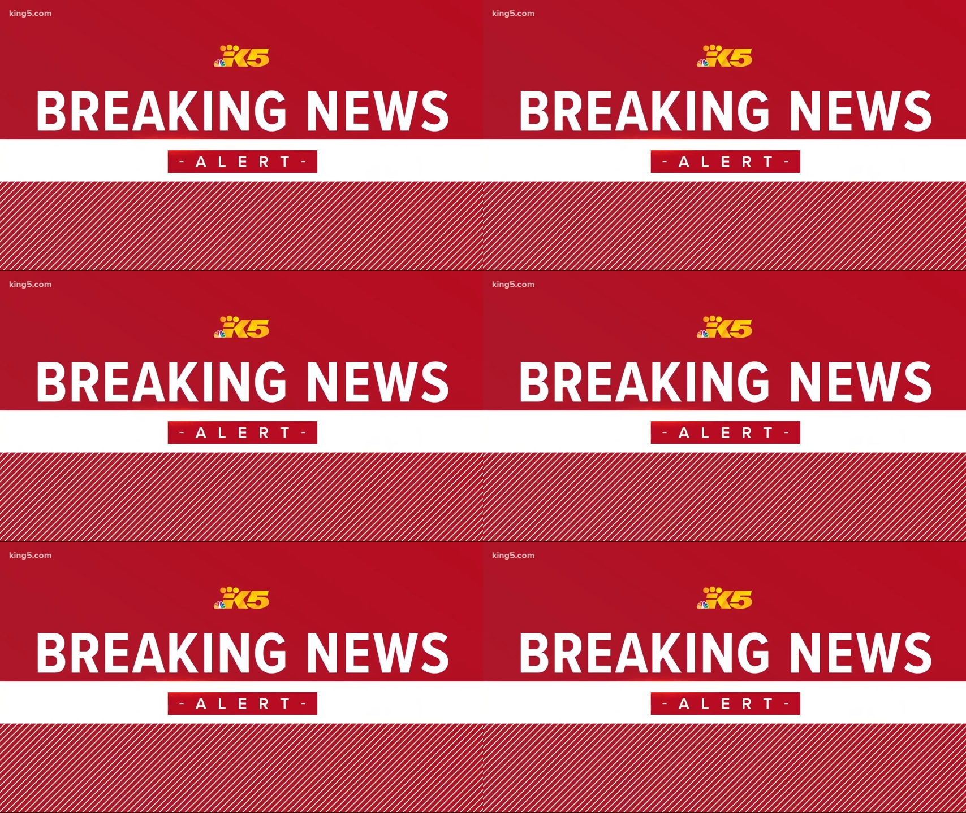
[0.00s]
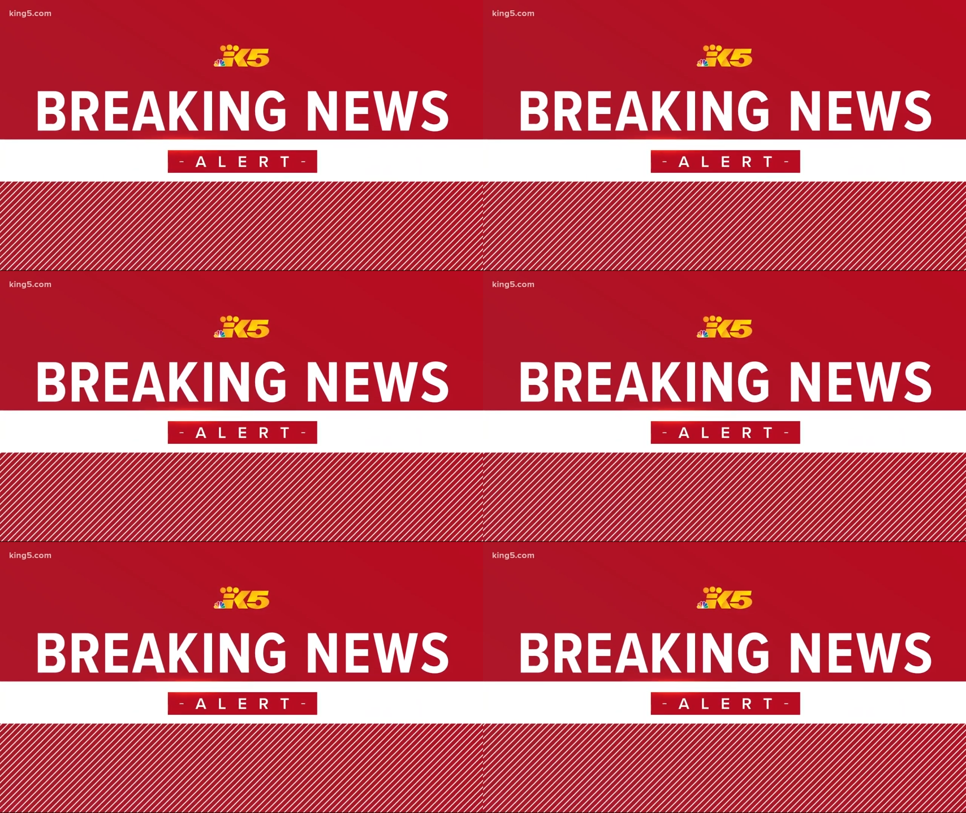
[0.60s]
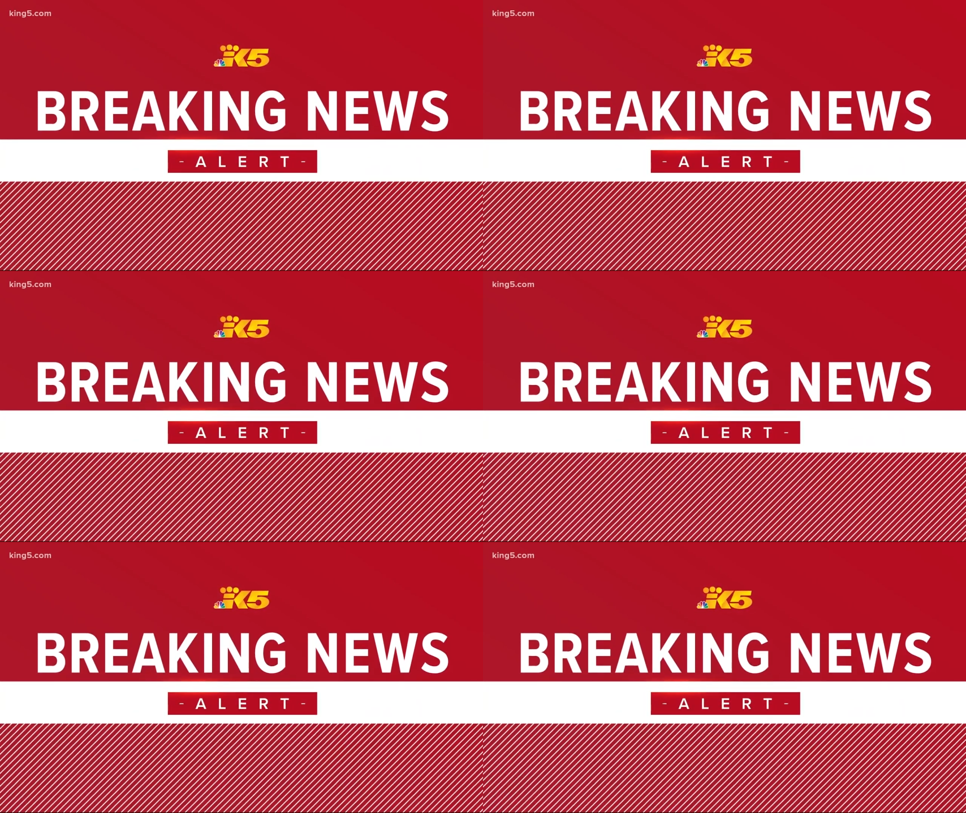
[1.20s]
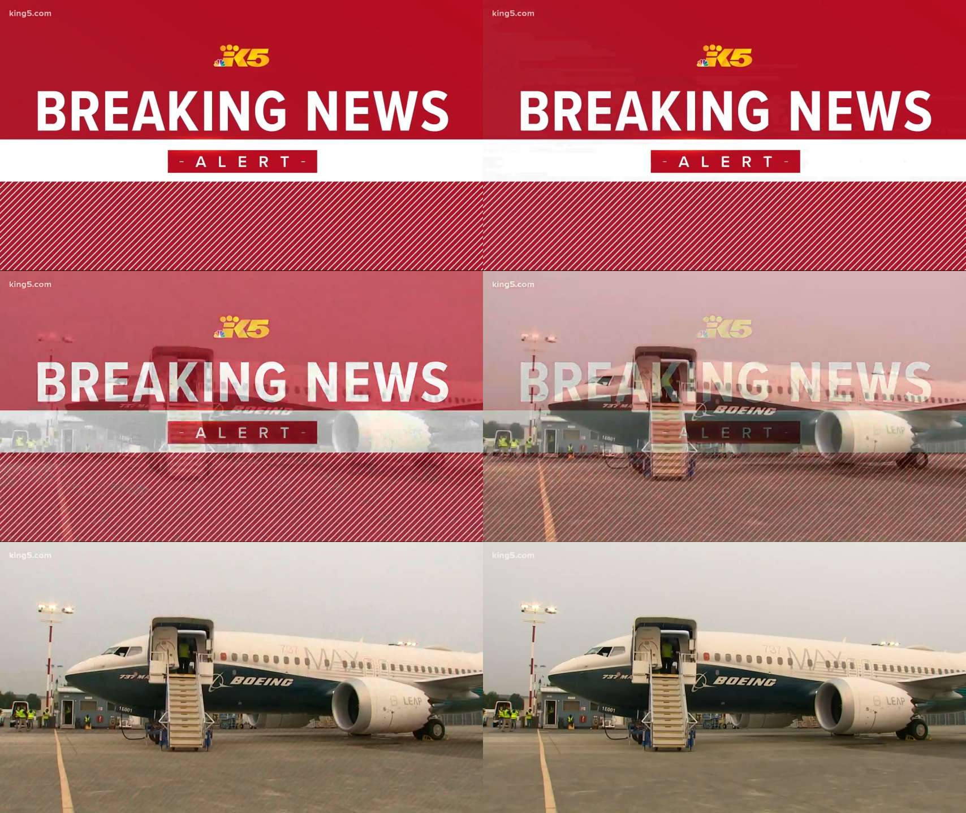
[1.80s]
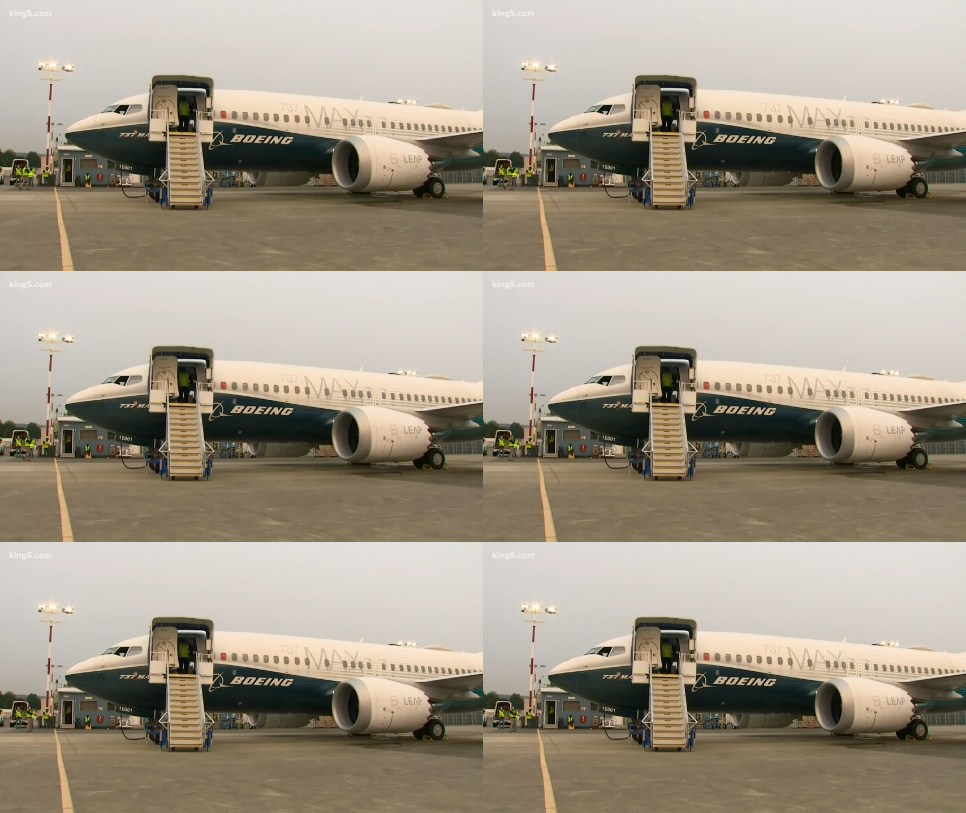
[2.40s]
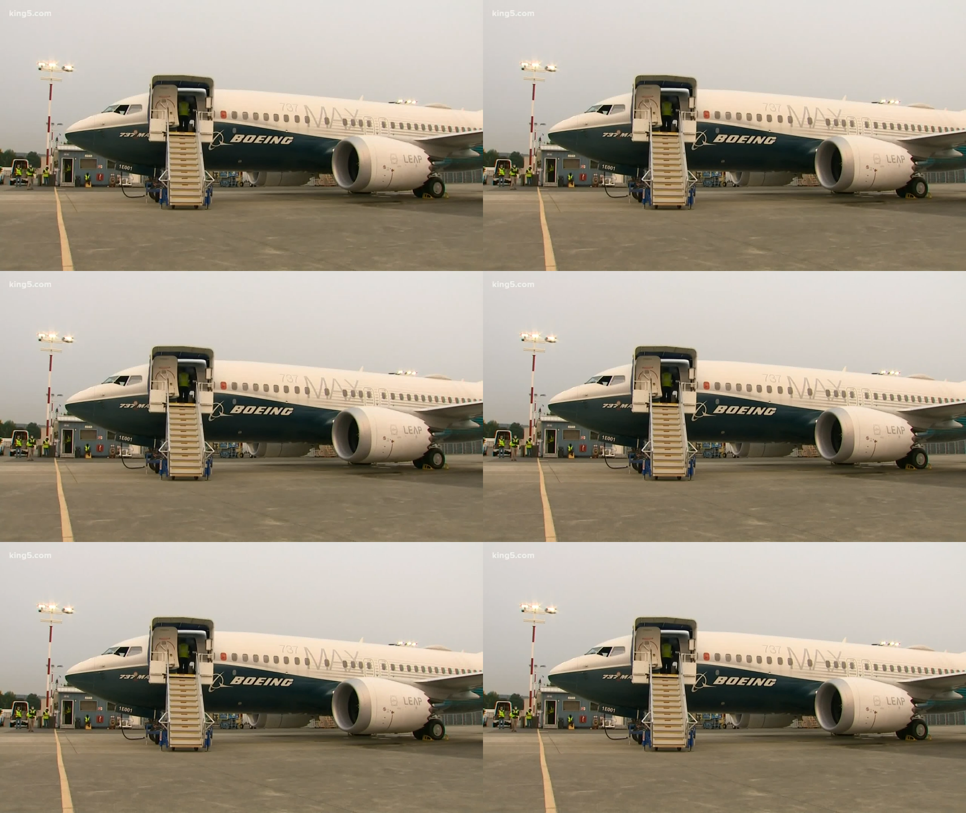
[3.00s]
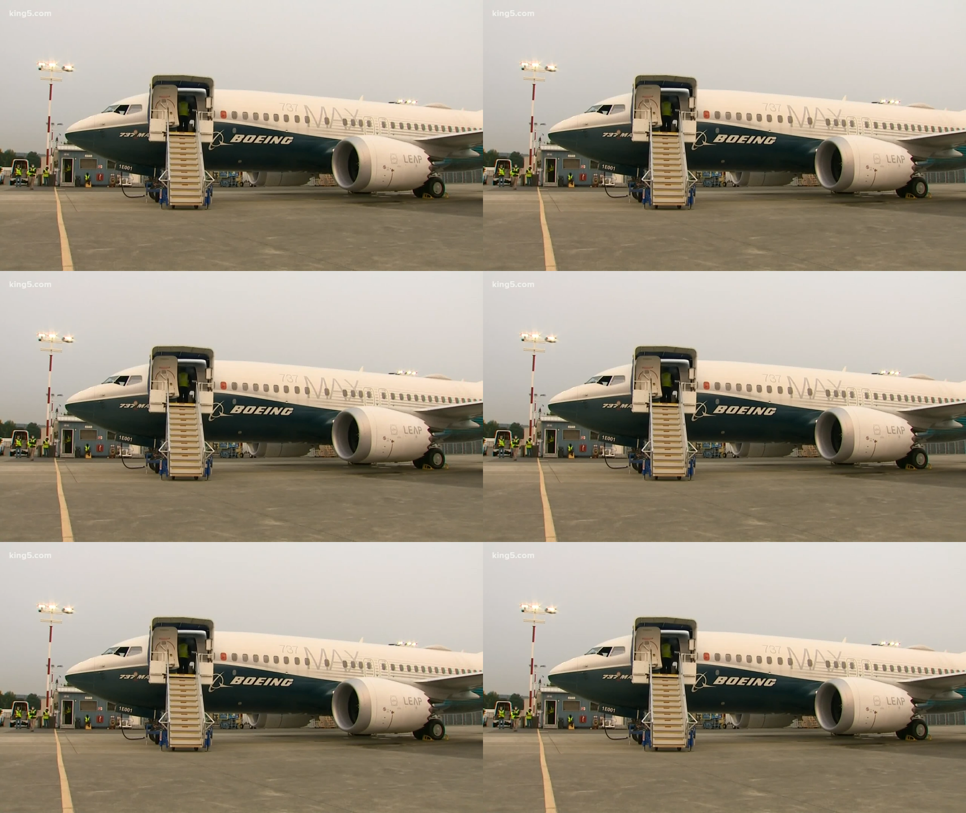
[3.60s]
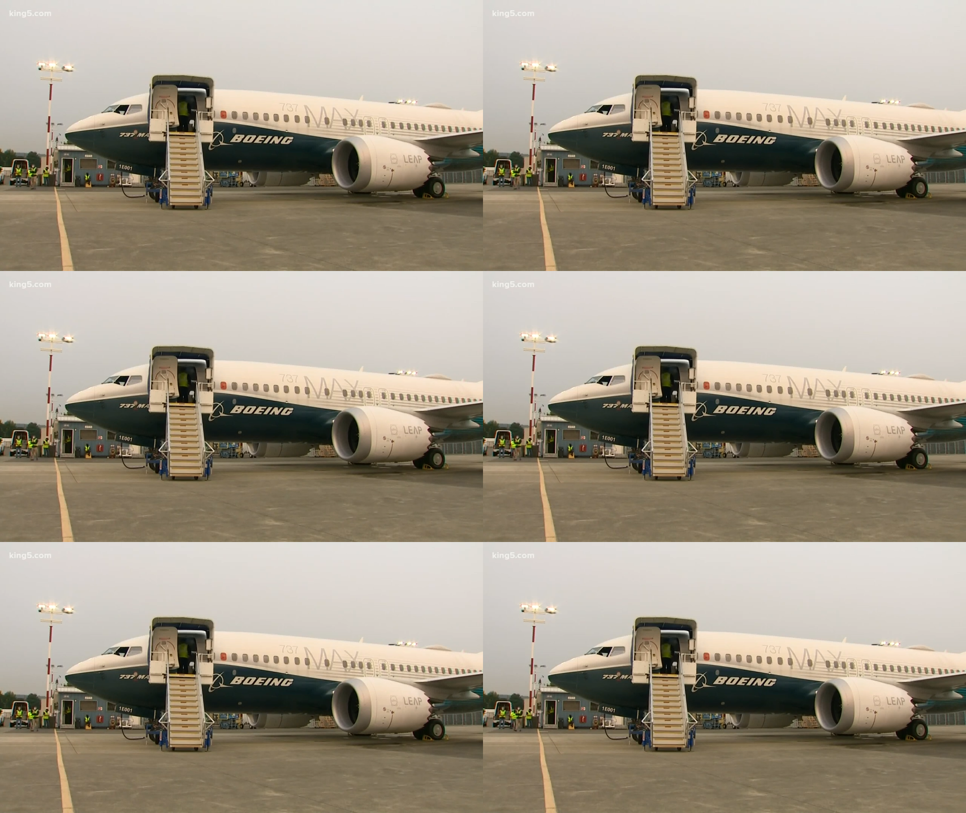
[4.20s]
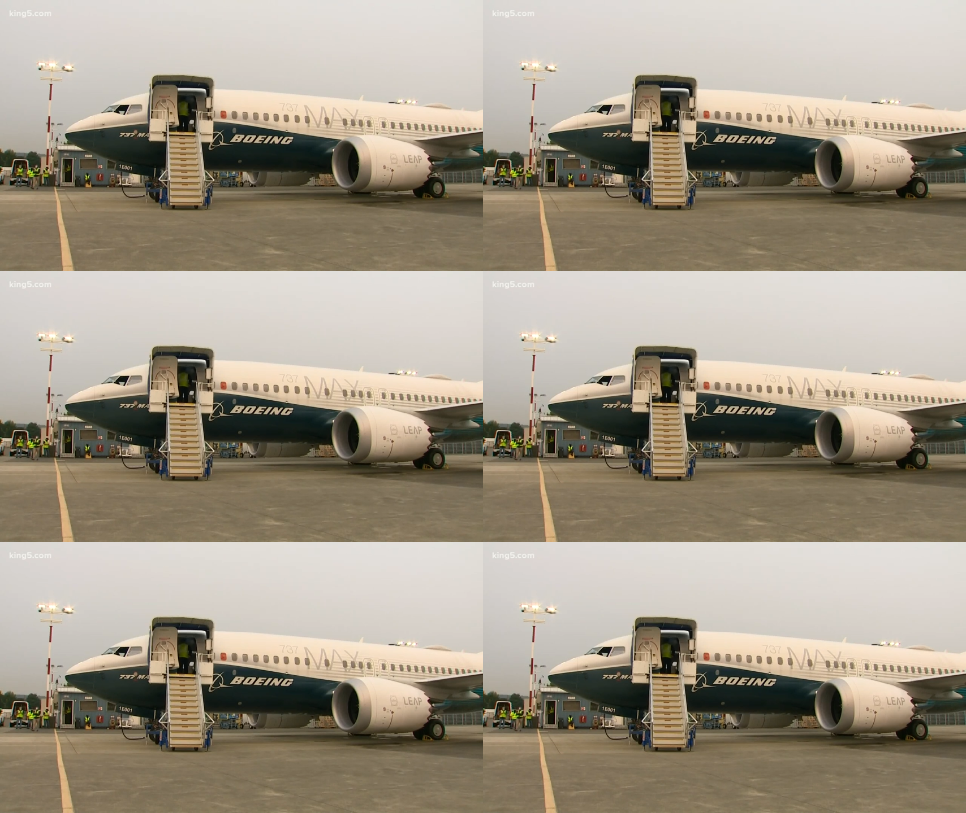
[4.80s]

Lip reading: Nobody's mouth can be seen.